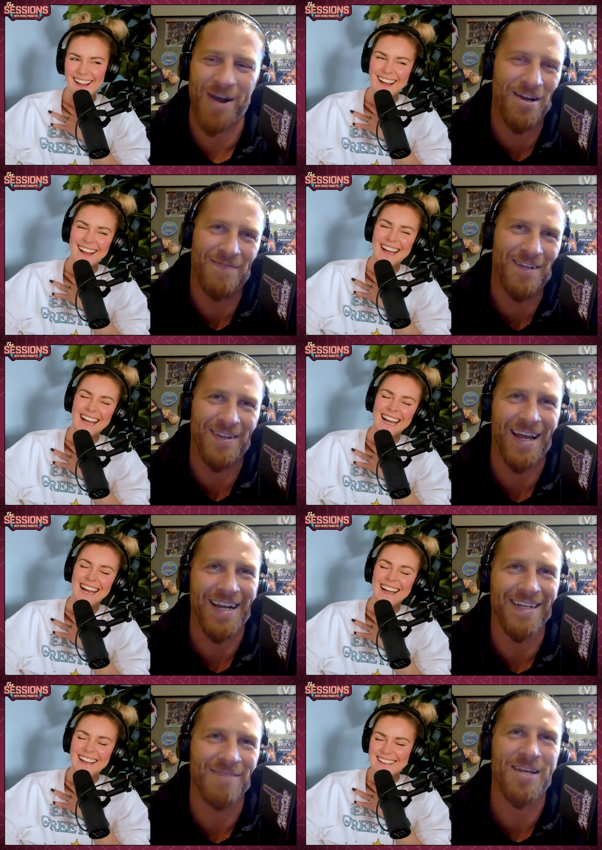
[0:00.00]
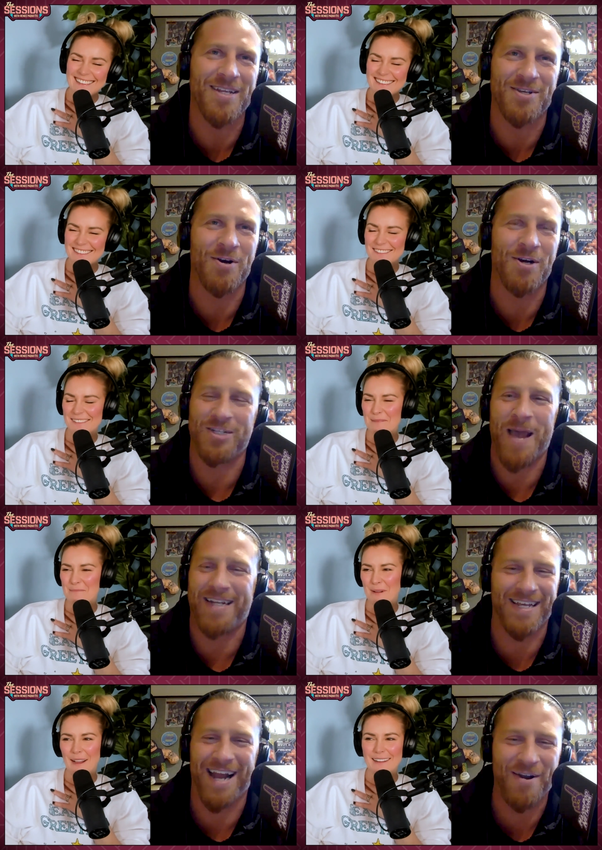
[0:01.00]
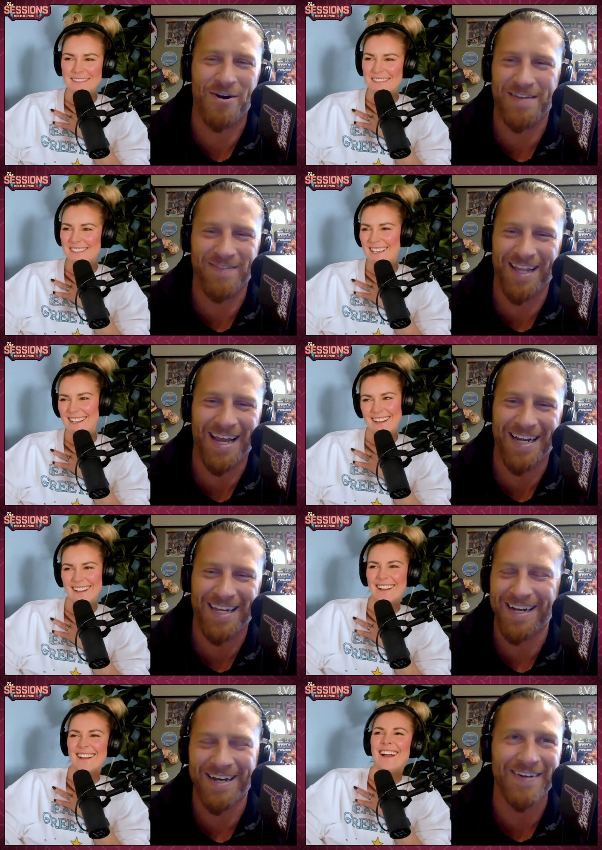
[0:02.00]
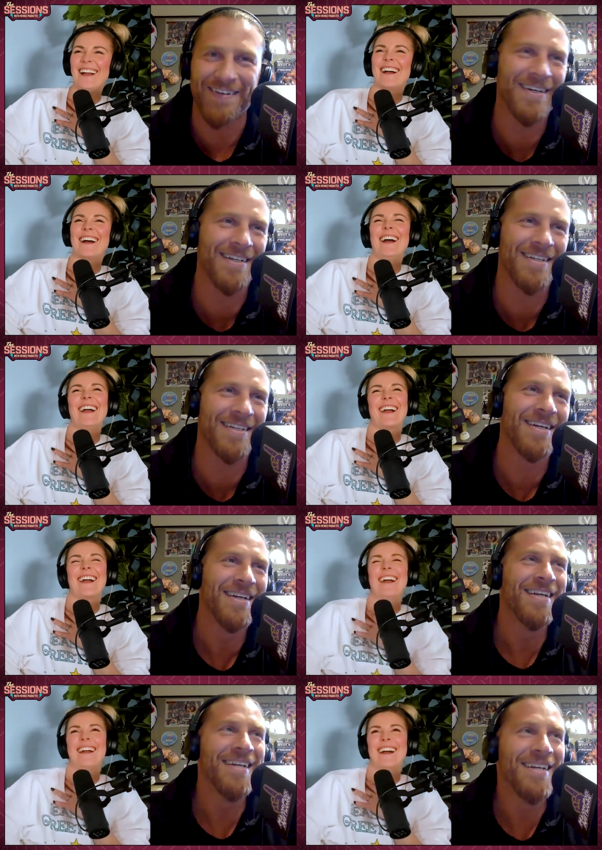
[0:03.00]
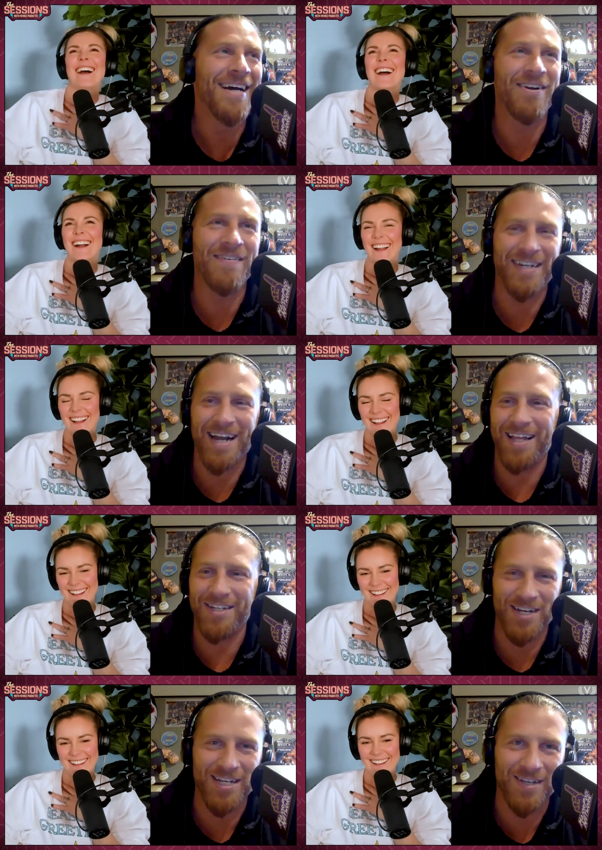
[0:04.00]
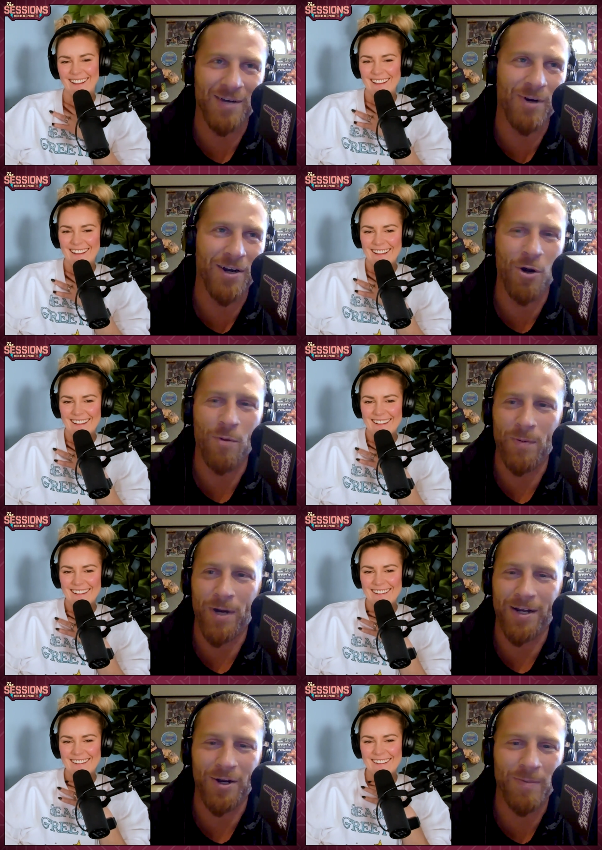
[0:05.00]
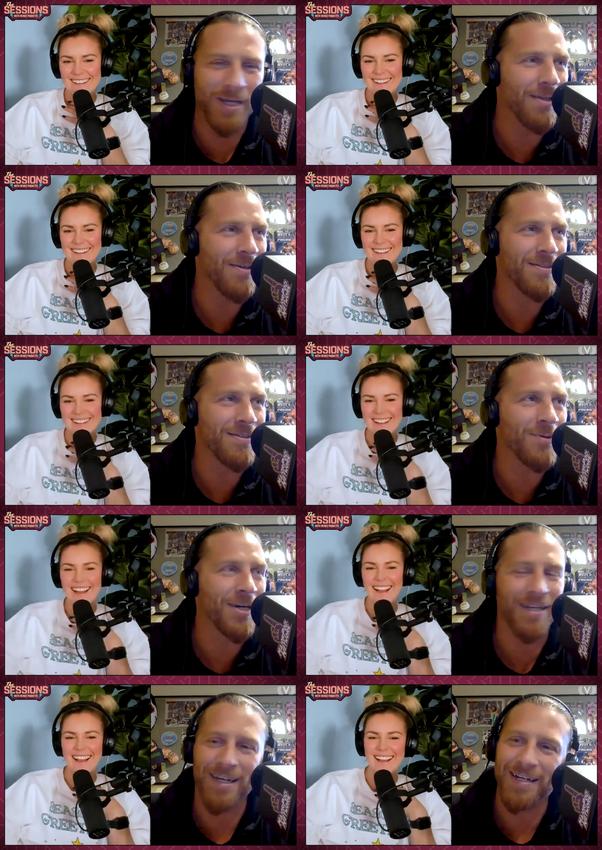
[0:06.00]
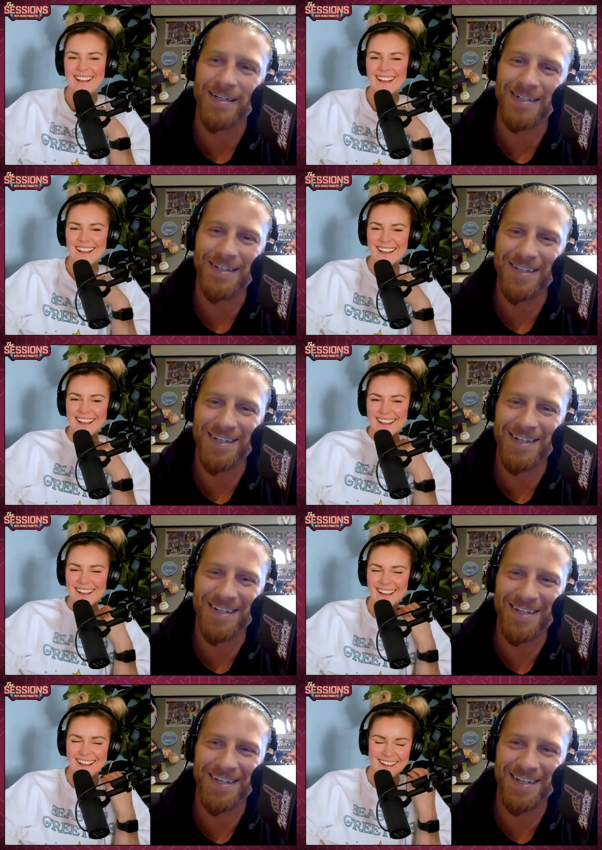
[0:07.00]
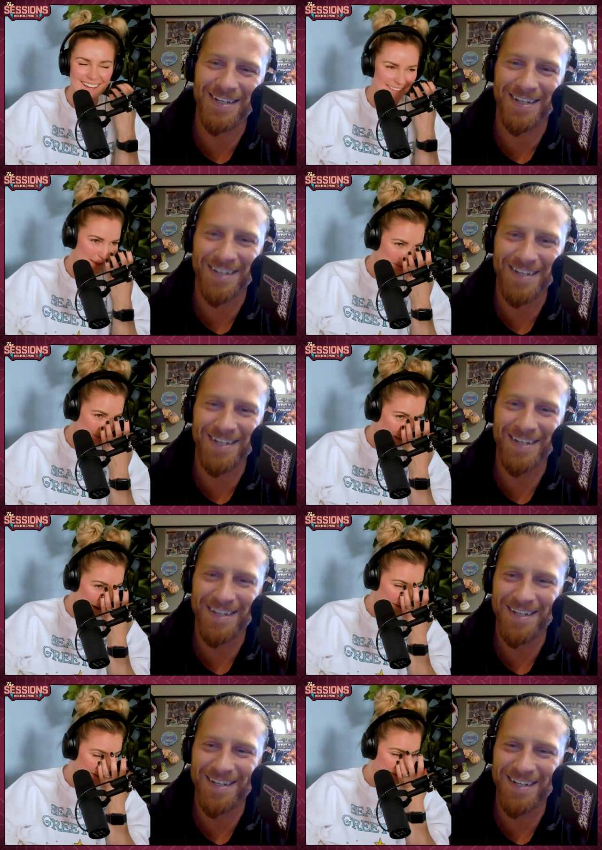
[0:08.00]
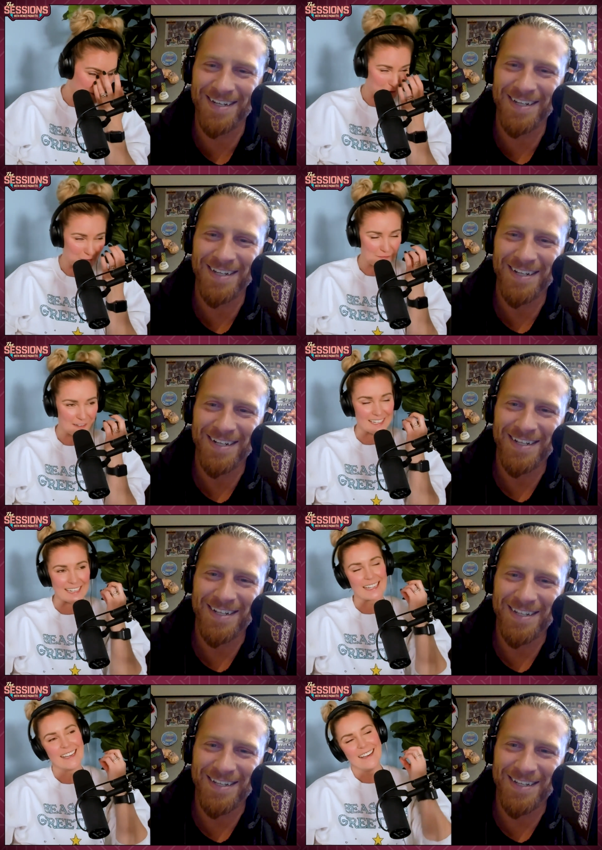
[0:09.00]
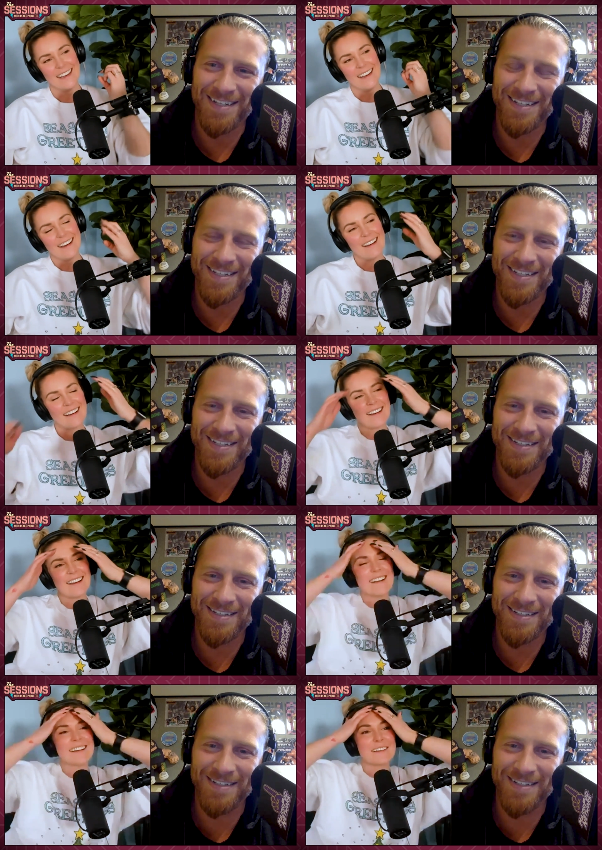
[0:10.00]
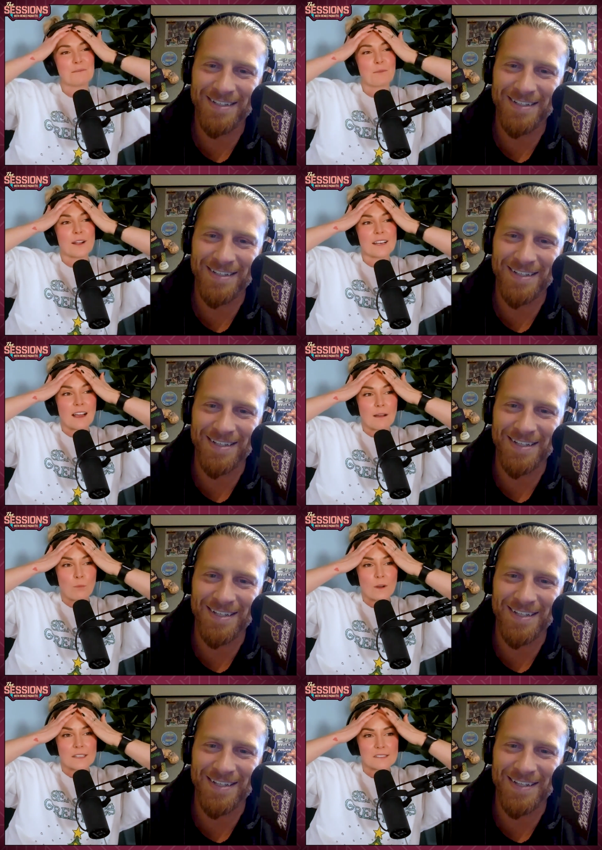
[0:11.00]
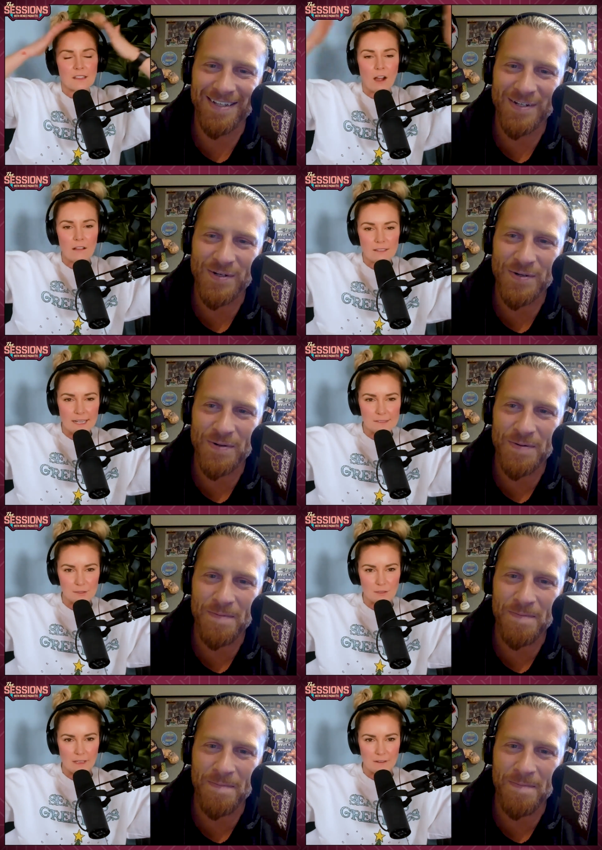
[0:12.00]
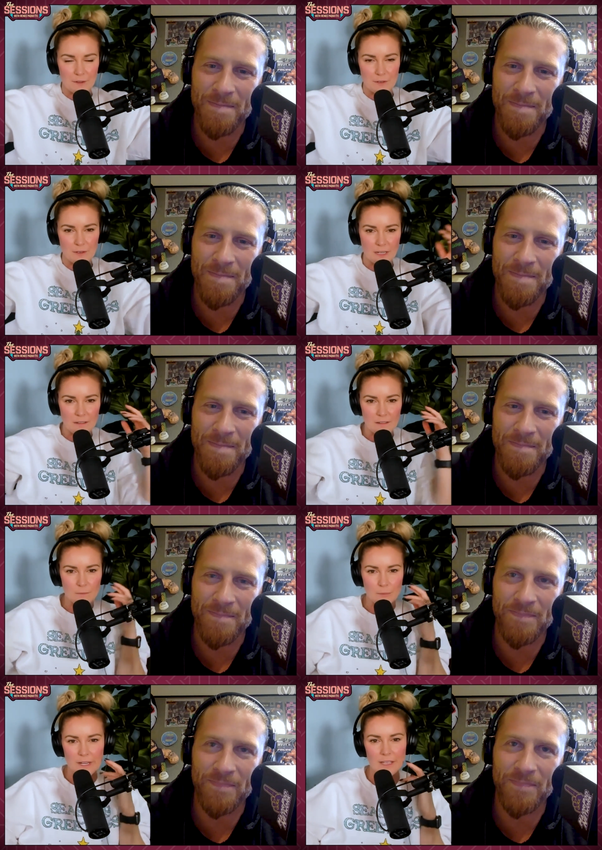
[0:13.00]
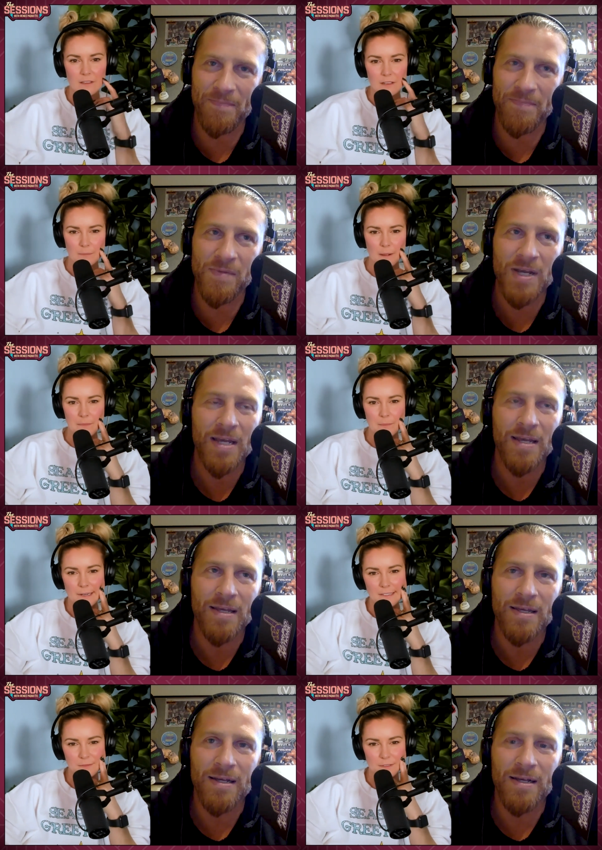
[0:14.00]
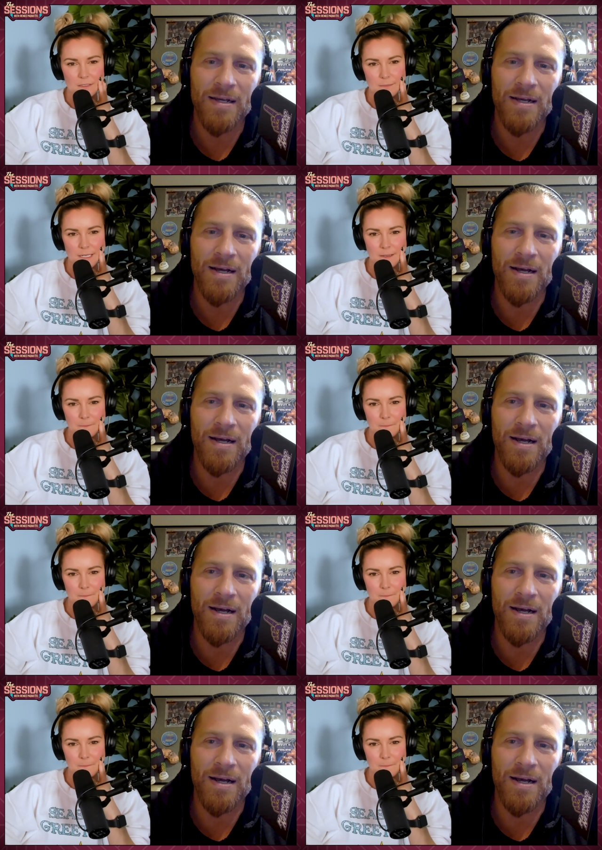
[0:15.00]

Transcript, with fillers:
Speaker 1: don't even like it's so expected. I don't even like, you know, I don't even acknowledge that he's like wearing Obi-Wan Kenobi clothes to work. Yeah. yeah. The best. So funny. Uh what uh what does the holidays look like for you? Do you get a little break? You gonna pump the brakes for a little minute?